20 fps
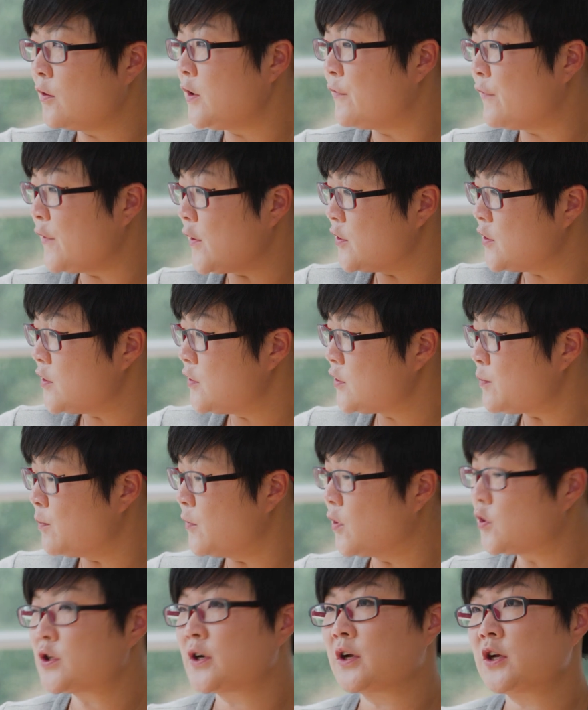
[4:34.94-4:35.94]
If you use
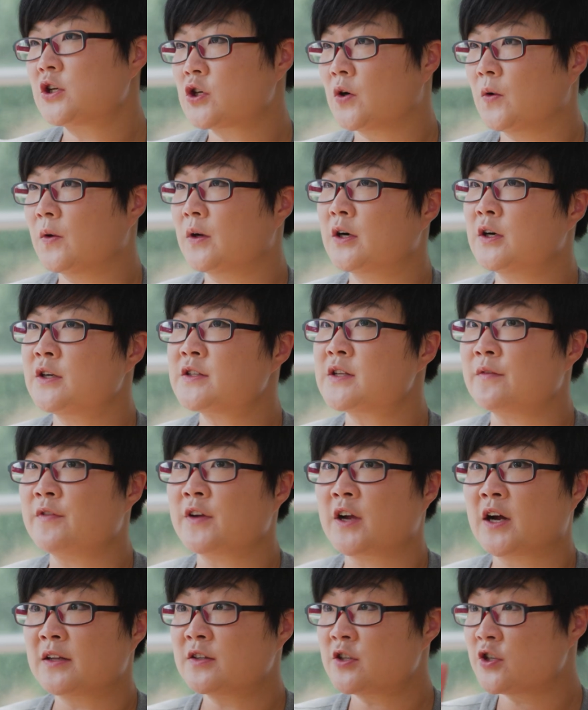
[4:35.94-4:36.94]
motion controllers, if
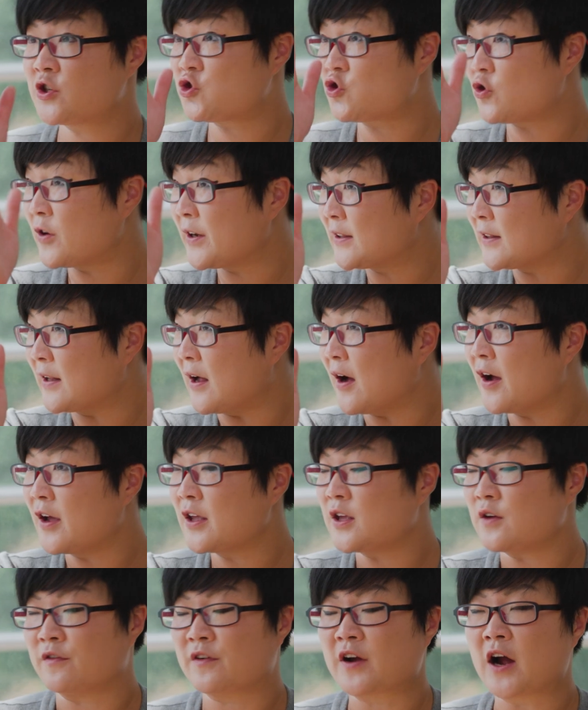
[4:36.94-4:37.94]
you got straight
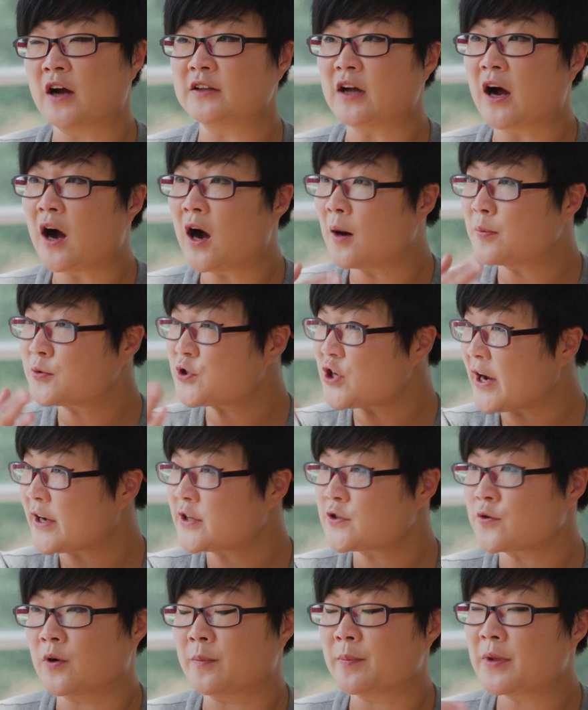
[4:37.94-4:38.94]
line, you've got
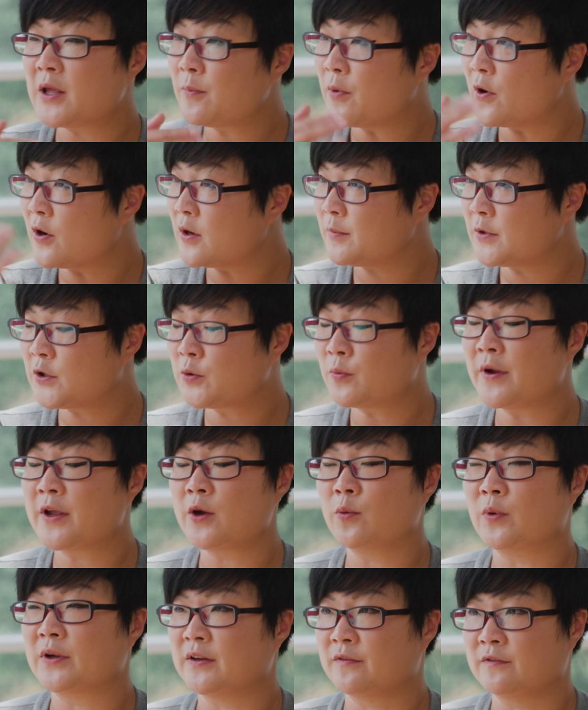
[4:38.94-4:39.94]
objects or people in between
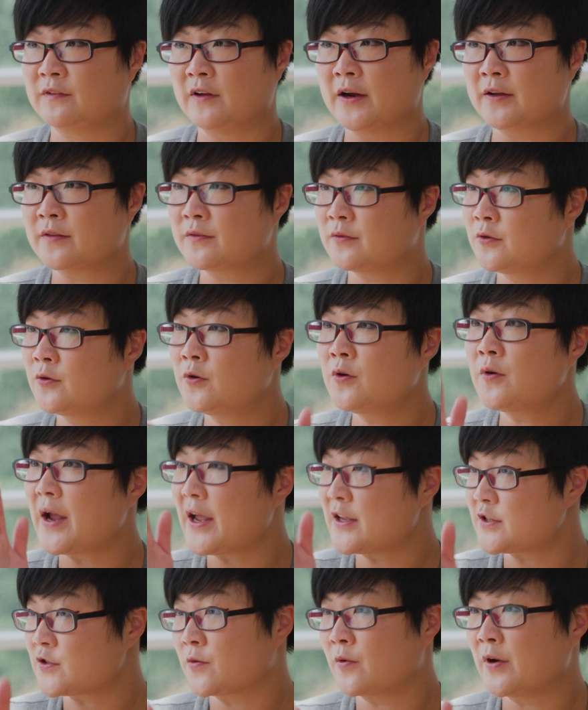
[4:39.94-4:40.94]
you want to fly through,
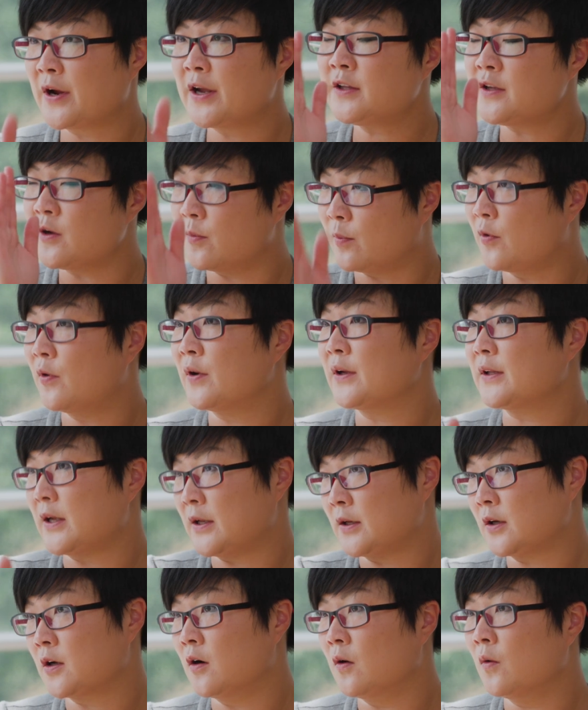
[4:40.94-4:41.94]
it's great, you point
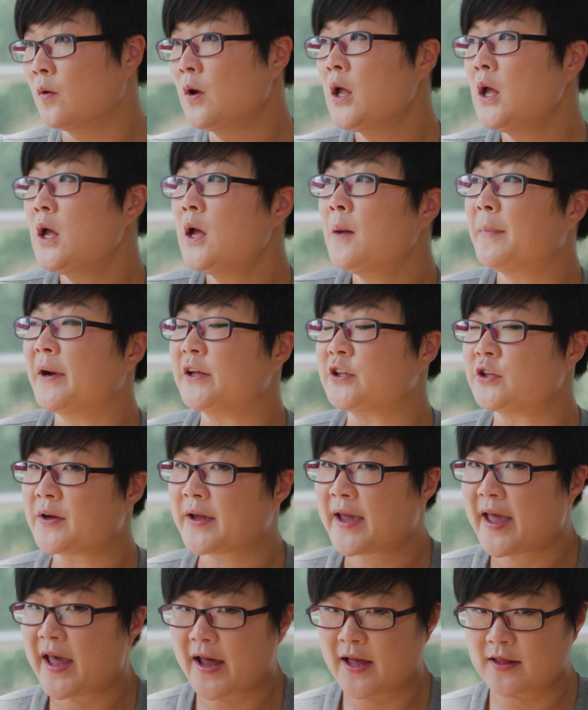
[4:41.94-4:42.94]
and go. But you
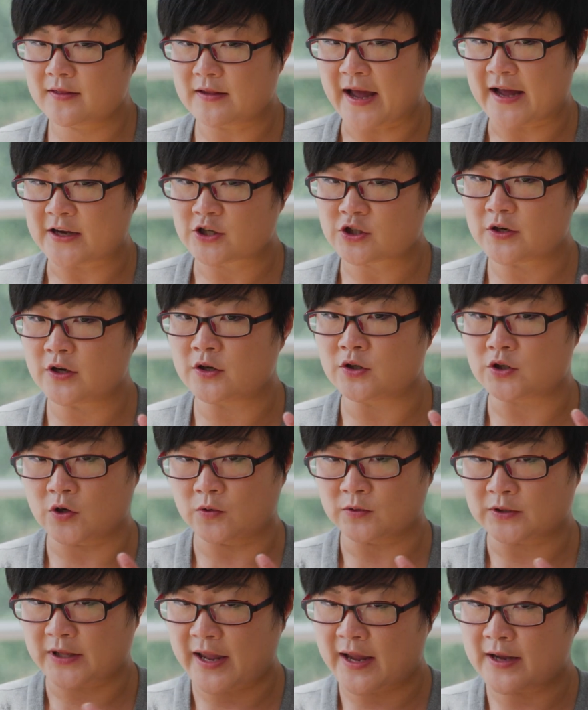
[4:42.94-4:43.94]
can't actually
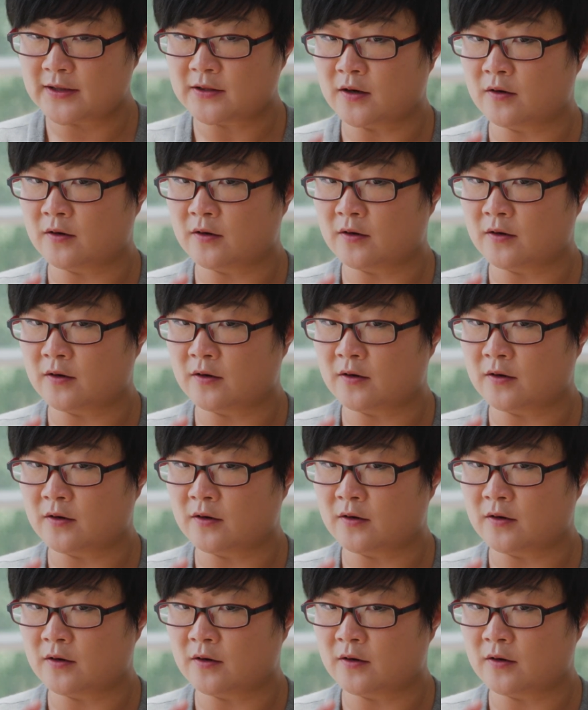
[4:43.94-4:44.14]
rotate